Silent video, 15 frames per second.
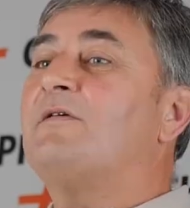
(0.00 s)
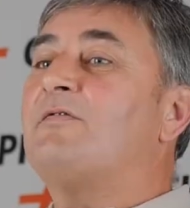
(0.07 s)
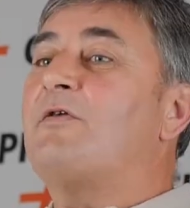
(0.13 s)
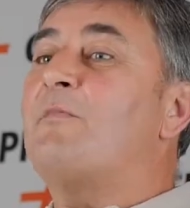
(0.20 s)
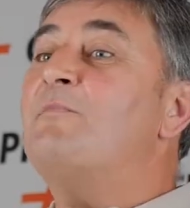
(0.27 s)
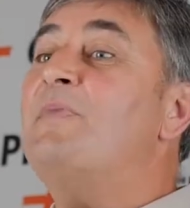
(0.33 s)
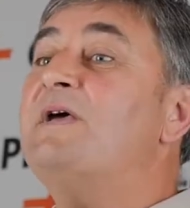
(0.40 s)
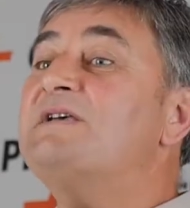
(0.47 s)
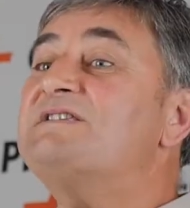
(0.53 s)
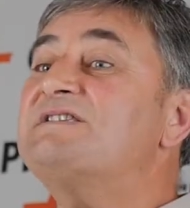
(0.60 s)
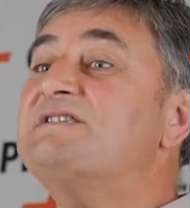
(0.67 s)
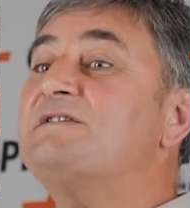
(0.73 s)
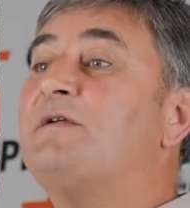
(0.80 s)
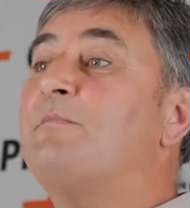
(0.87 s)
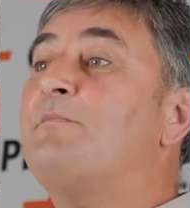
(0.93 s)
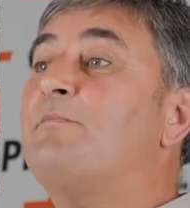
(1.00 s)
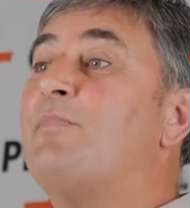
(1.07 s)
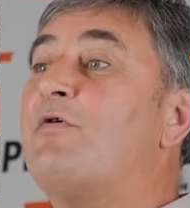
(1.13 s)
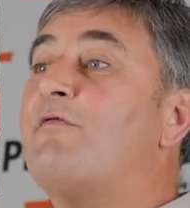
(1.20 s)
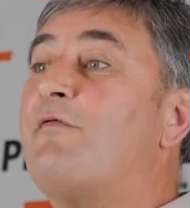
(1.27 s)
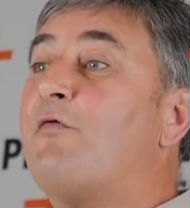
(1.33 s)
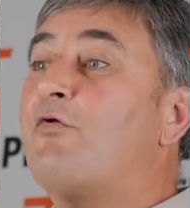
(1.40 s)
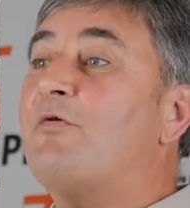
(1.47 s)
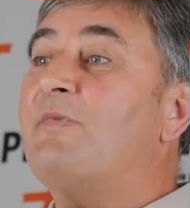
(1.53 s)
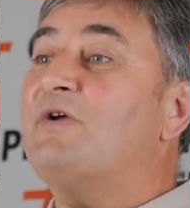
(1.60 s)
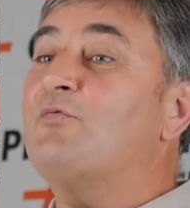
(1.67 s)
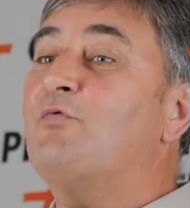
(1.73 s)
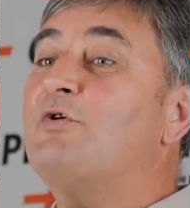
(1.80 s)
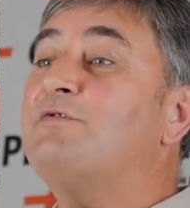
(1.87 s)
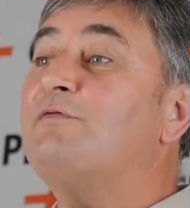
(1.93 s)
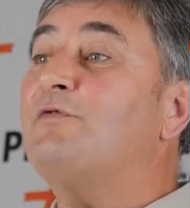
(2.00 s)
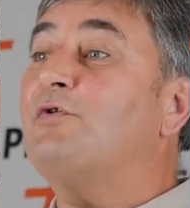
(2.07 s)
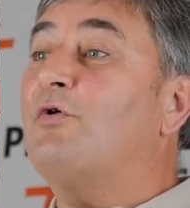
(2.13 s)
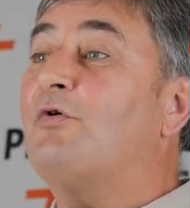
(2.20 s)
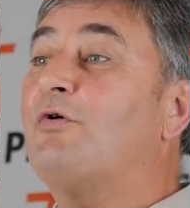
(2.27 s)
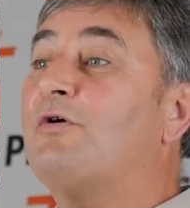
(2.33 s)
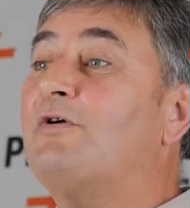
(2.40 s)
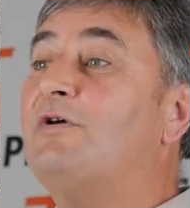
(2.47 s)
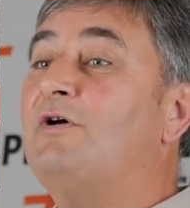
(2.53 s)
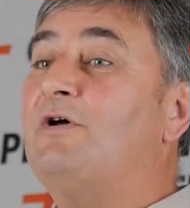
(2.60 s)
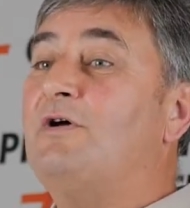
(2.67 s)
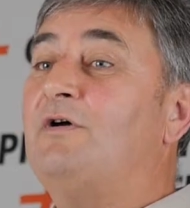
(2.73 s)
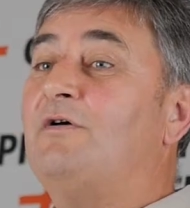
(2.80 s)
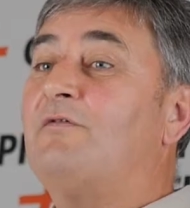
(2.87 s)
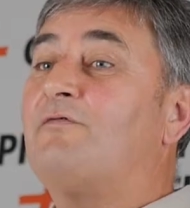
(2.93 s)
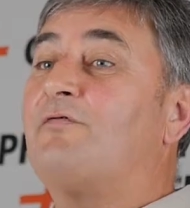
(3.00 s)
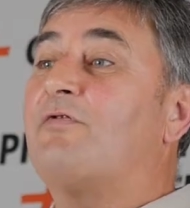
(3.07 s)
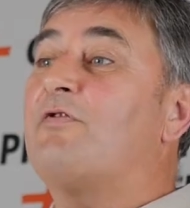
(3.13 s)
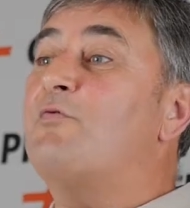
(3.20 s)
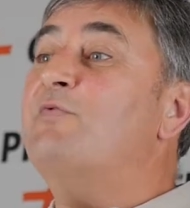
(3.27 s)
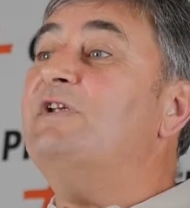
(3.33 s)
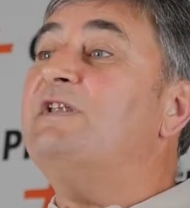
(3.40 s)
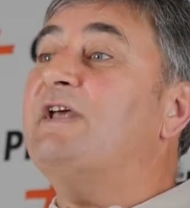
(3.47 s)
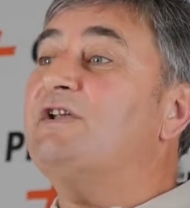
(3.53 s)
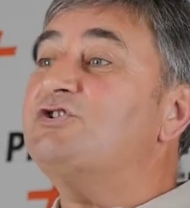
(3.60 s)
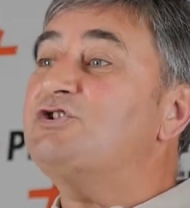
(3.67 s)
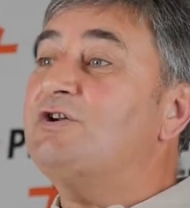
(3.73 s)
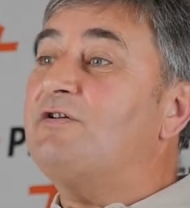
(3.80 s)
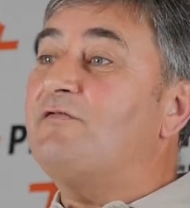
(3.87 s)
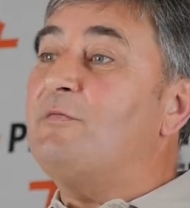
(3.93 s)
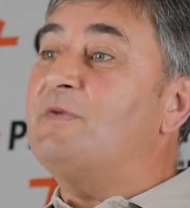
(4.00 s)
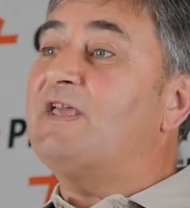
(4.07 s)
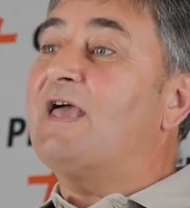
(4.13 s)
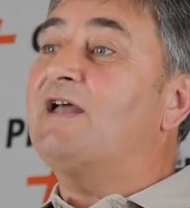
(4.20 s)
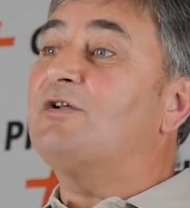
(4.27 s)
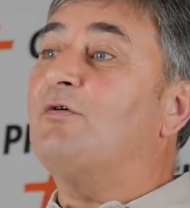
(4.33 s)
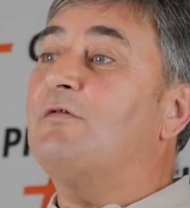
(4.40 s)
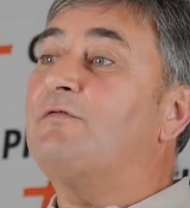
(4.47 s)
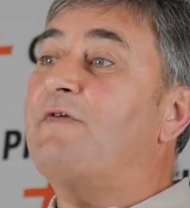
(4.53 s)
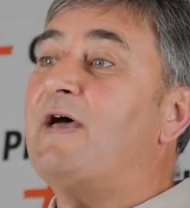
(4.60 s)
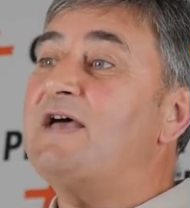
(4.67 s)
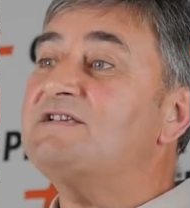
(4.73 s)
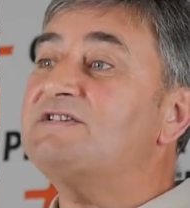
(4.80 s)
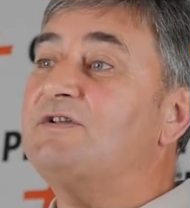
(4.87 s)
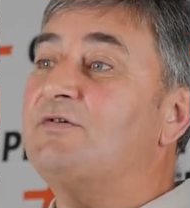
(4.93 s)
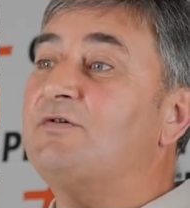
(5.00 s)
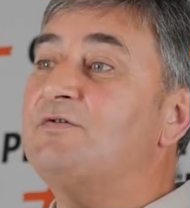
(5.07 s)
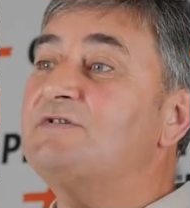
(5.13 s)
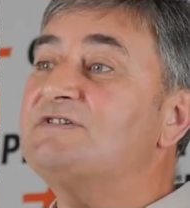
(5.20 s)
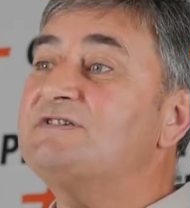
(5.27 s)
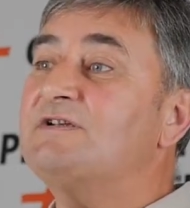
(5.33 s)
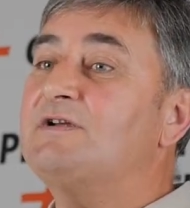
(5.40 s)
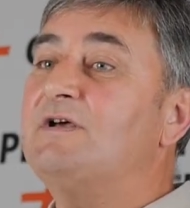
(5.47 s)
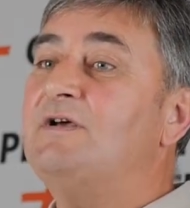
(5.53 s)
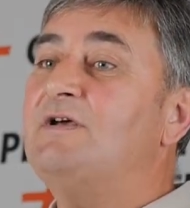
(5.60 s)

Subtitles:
The best performing wood floor for the retention of the mechanical fasteners